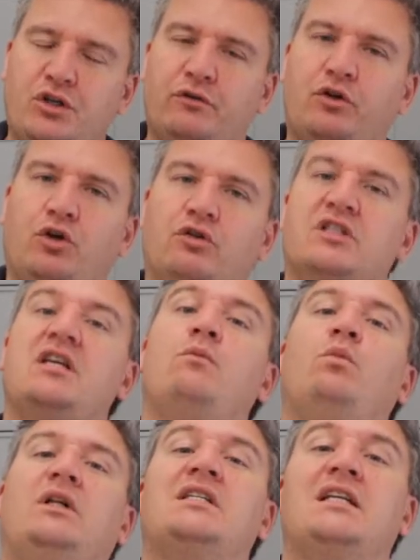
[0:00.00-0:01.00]
you've cooked it
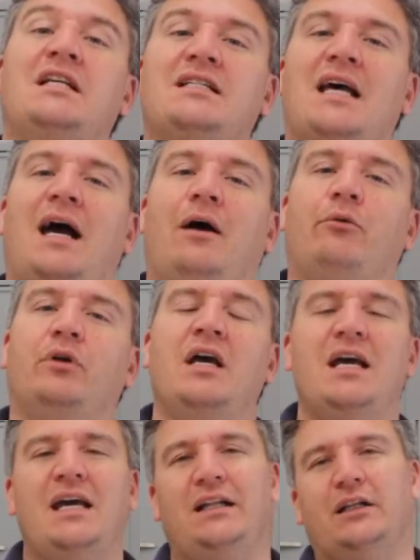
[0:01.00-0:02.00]
and wilted it down,
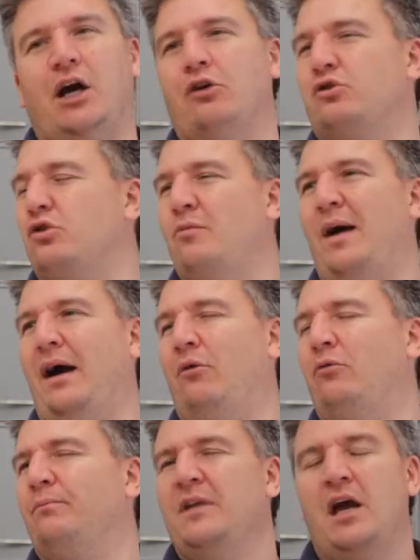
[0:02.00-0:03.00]
it'll go to
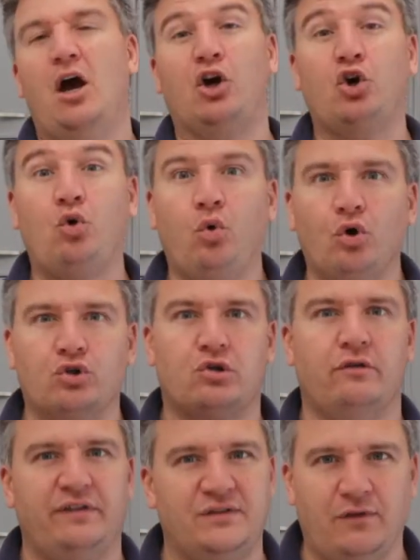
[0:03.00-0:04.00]
about a
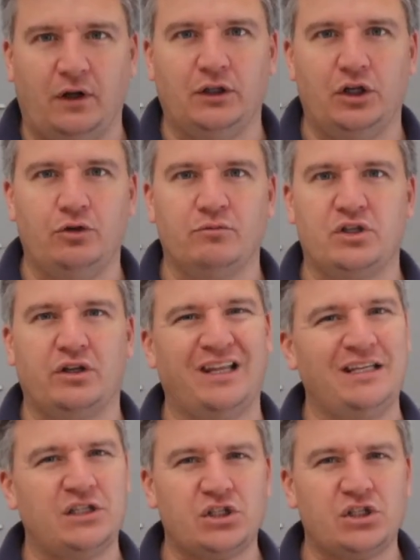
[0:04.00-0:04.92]
quarter of its volume, so there's